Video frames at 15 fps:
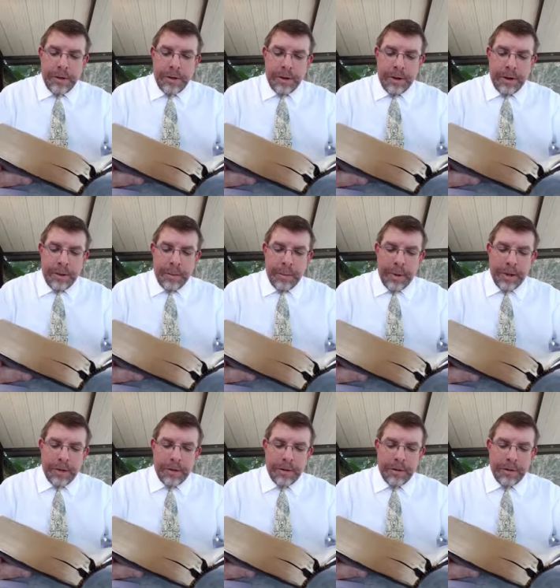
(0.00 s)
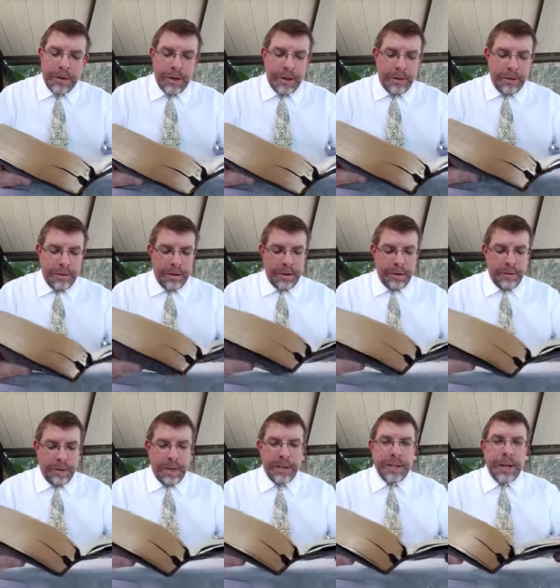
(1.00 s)
Uh, make sure here. All
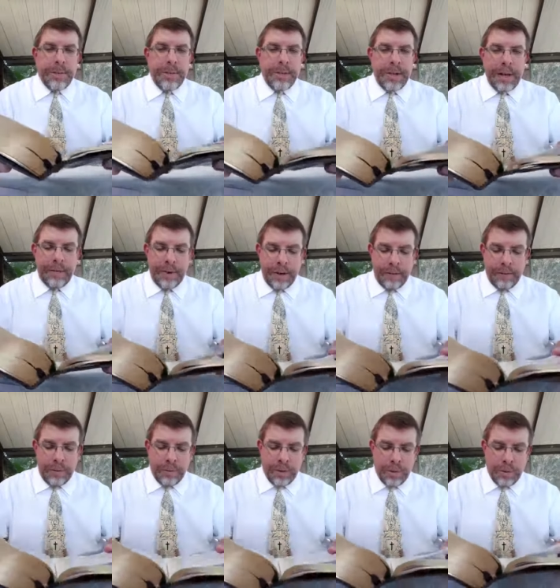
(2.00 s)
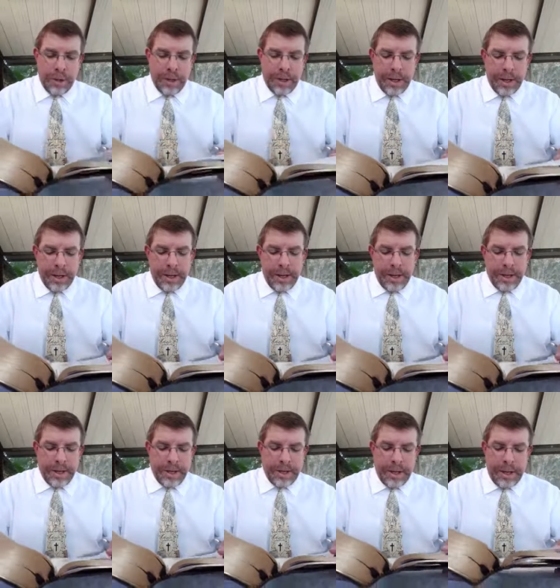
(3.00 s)
right, chapter 7 and verse 1
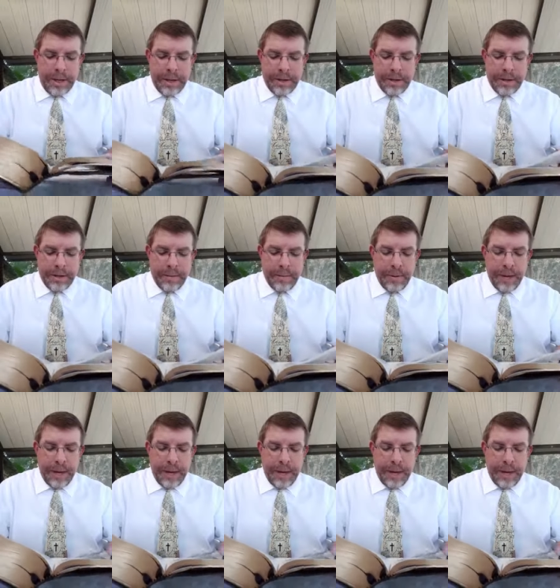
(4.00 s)
says,